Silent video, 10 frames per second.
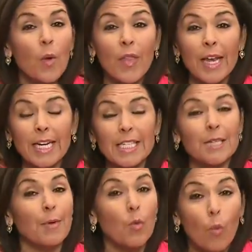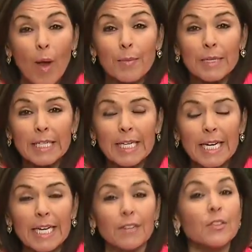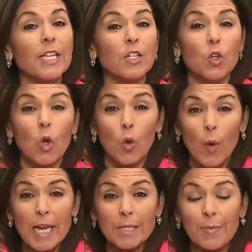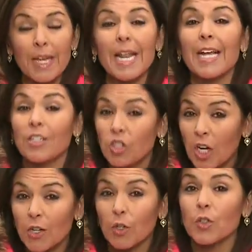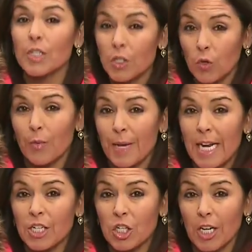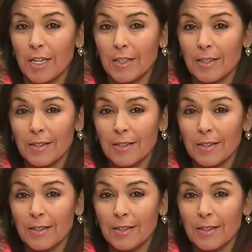one that needs to be wiped clean of sexual harassment and gender discrimination.